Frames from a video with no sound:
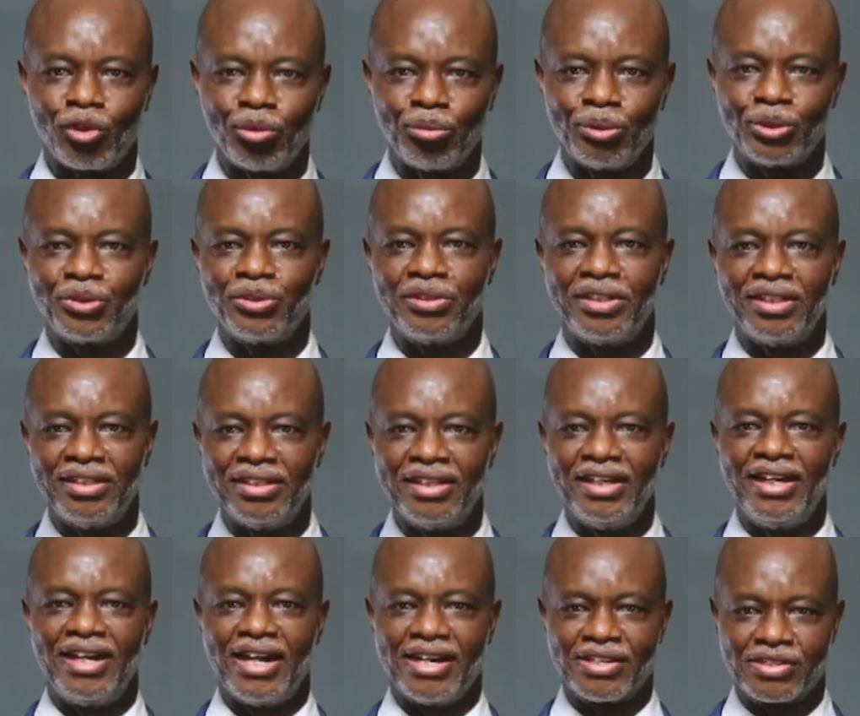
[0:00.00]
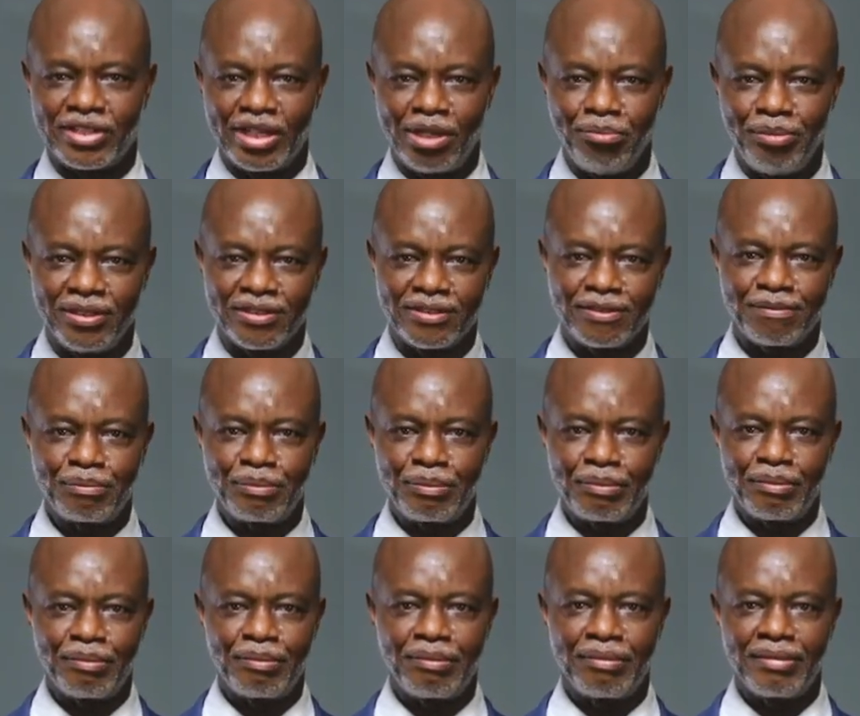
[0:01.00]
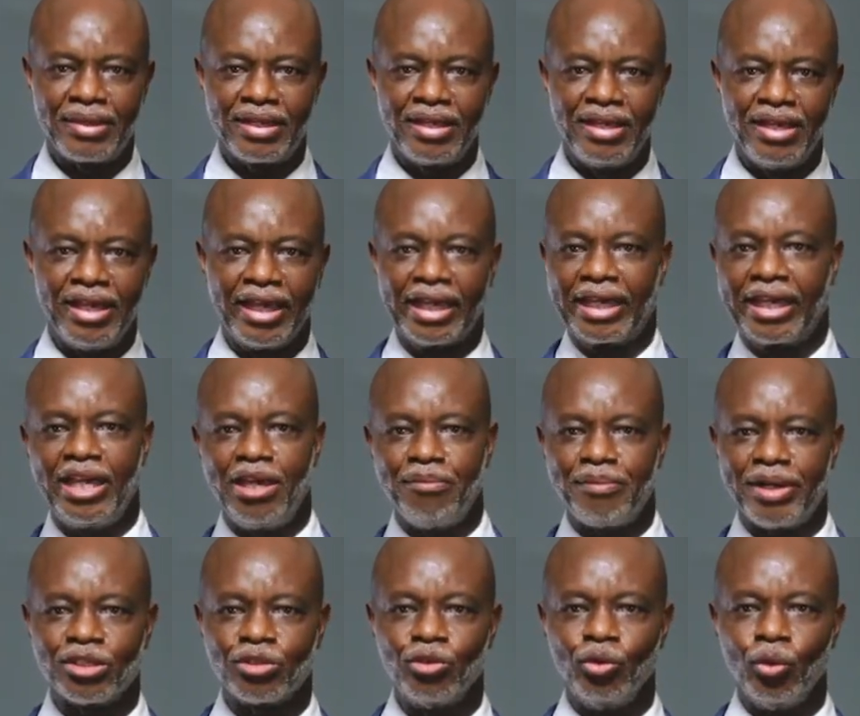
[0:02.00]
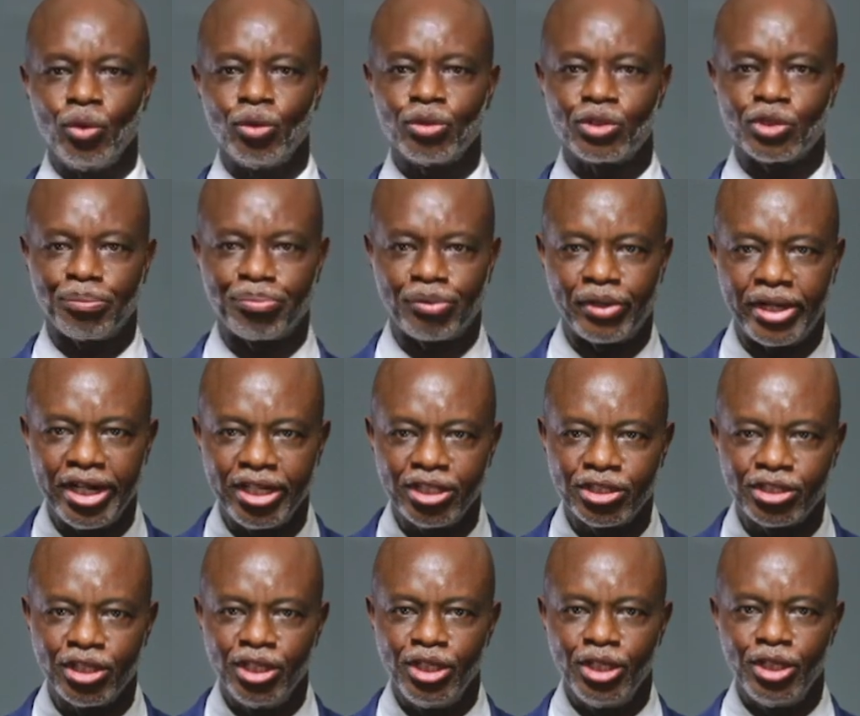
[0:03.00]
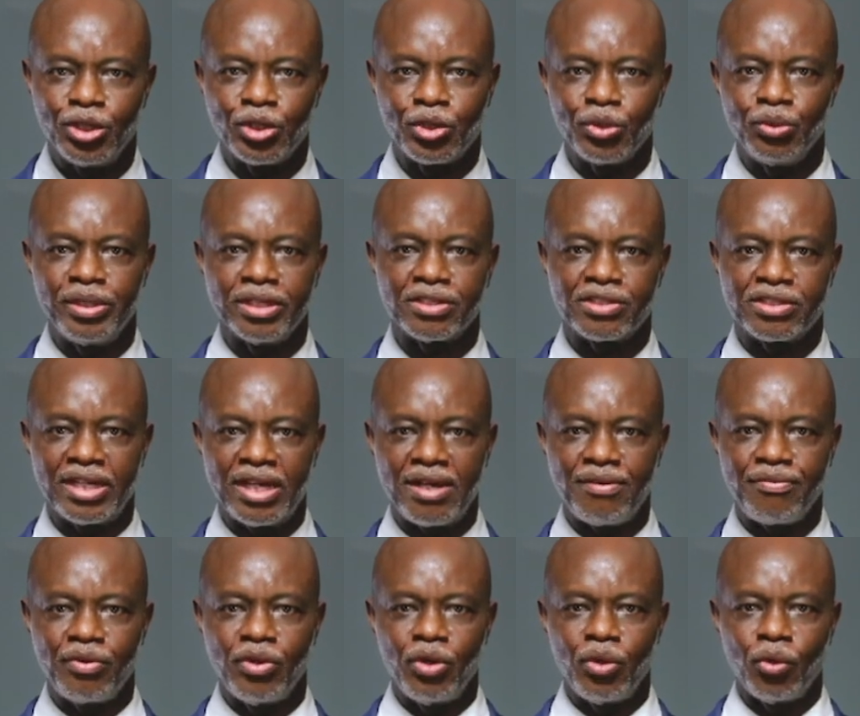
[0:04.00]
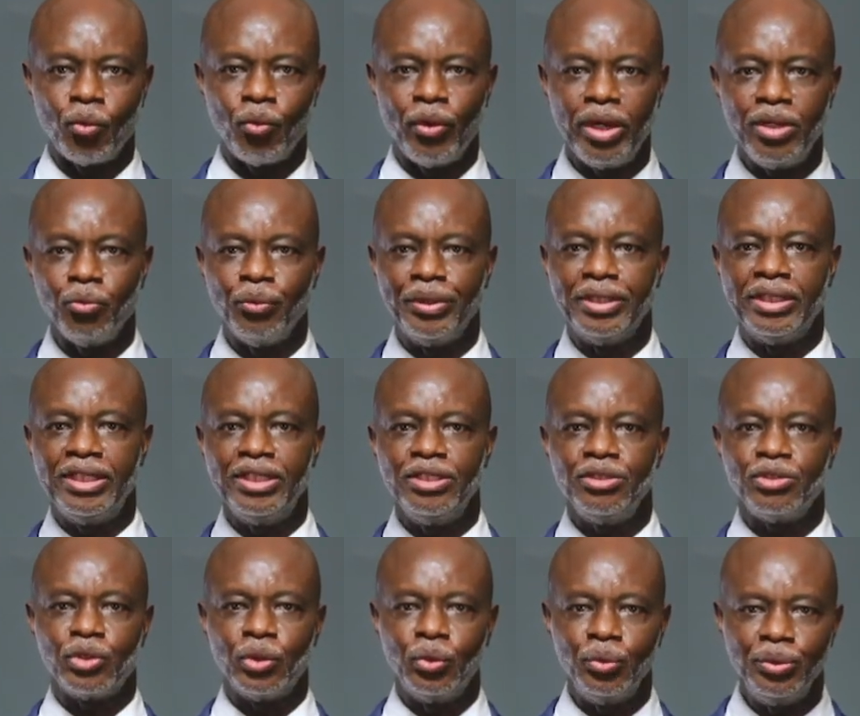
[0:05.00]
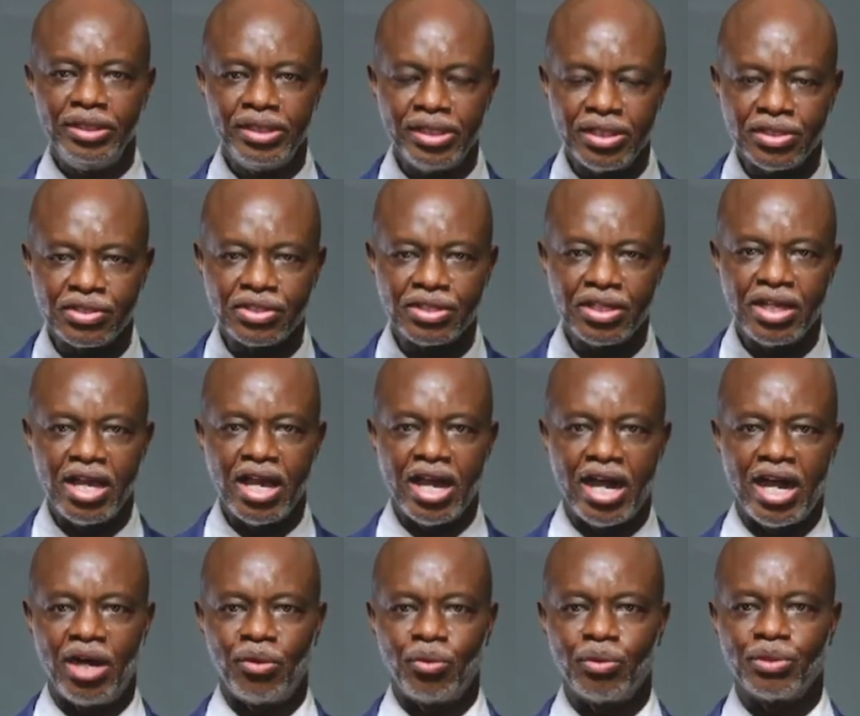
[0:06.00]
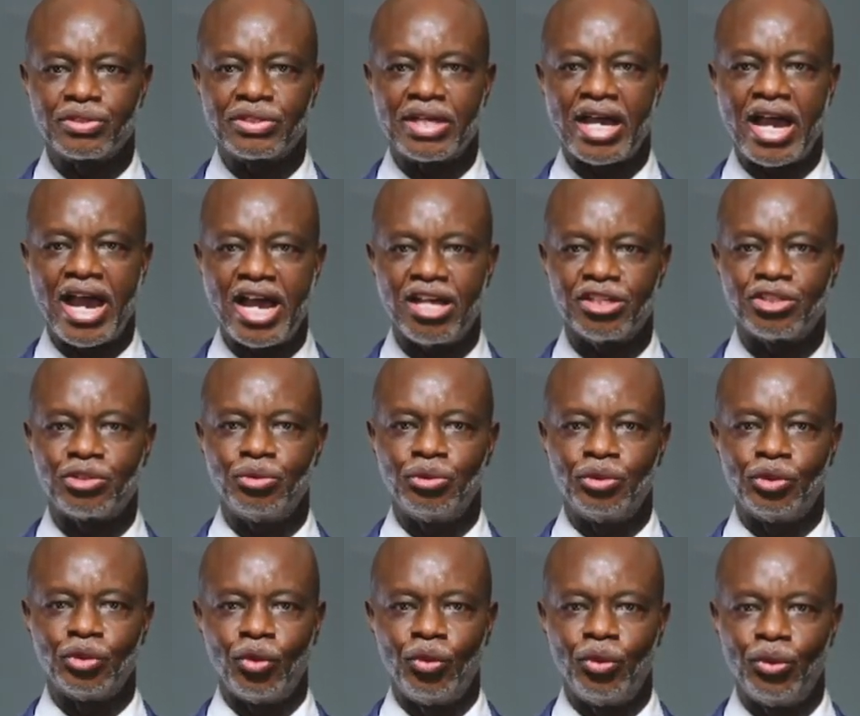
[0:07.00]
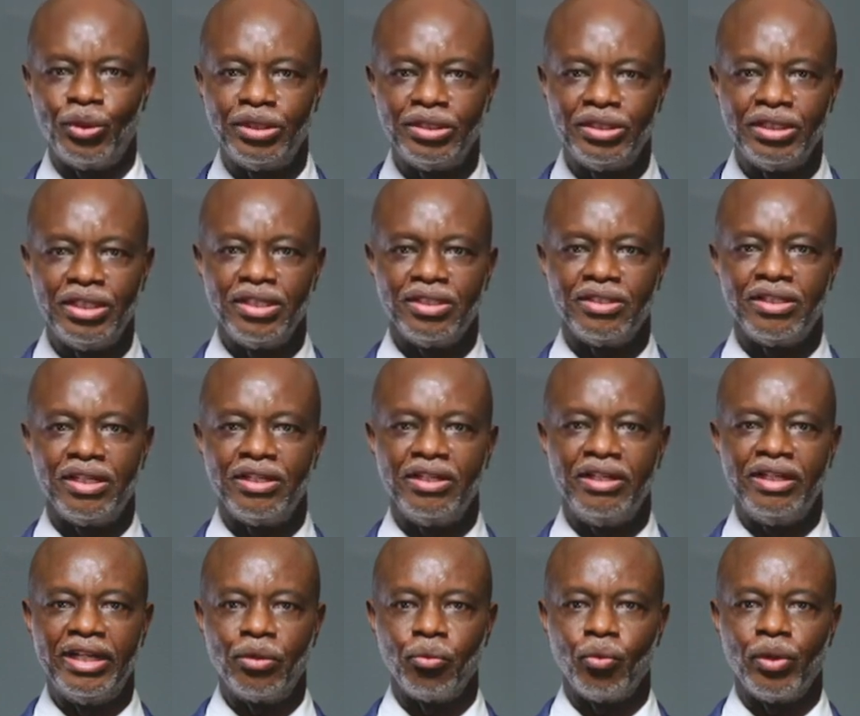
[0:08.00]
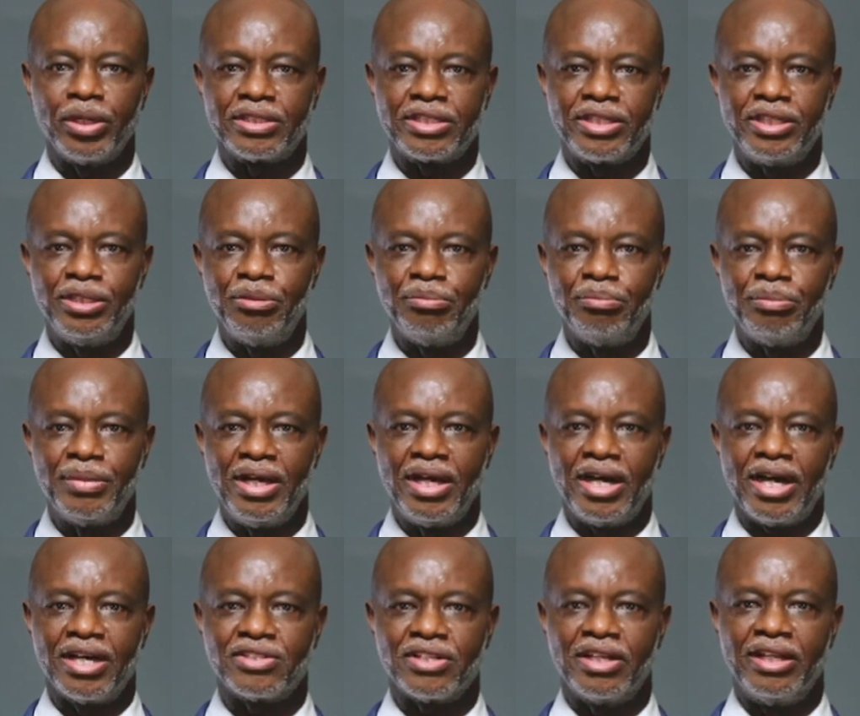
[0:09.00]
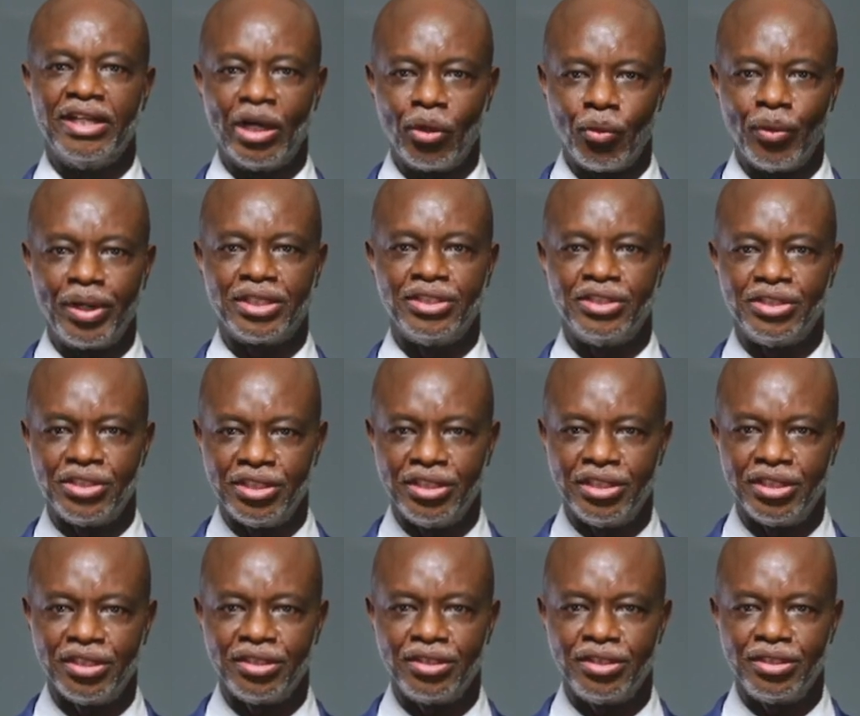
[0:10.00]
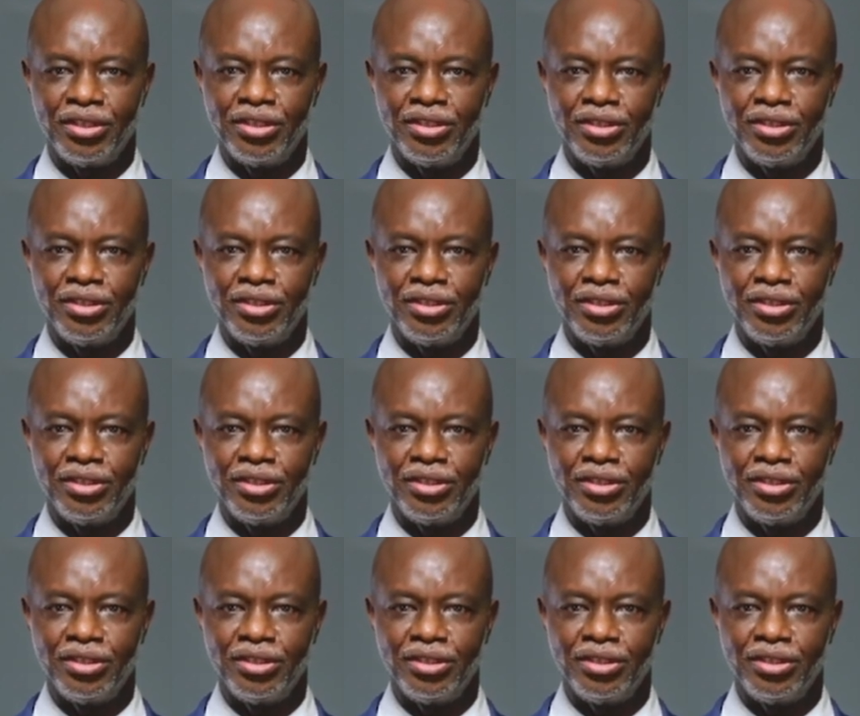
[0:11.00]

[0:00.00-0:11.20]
troubleshooting assignments. It came as no surprise to the staff when within 2 years, I was asked to join the network team as a network engineer.